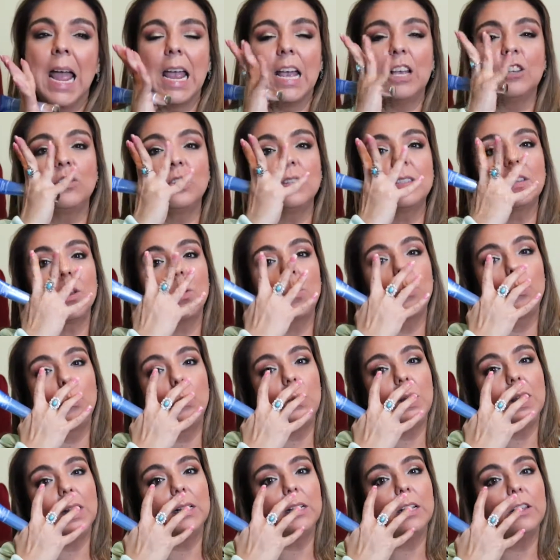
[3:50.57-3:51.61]
it's just a
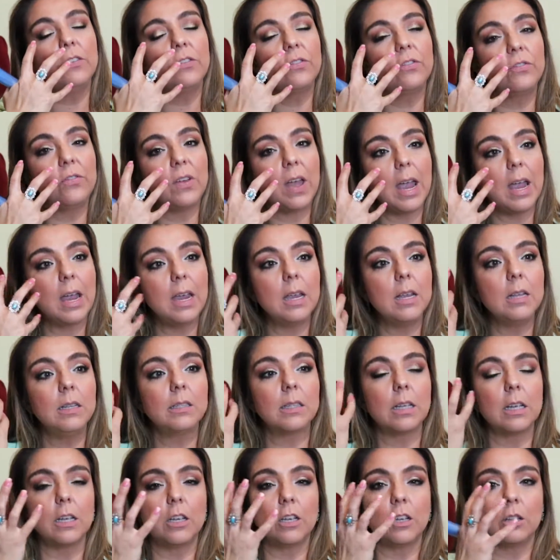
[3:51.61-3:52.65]
really
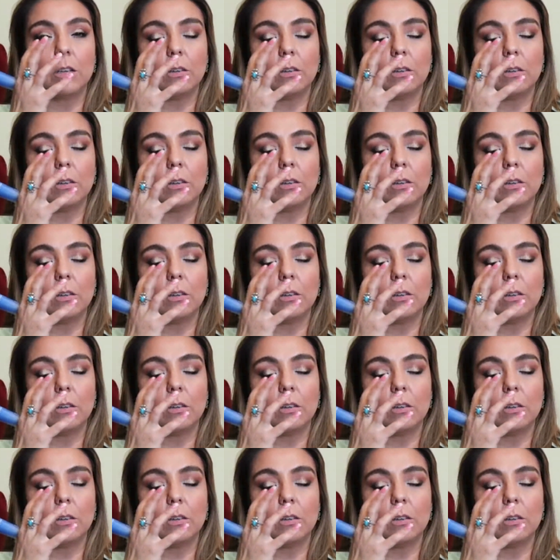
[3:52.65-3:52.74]
faint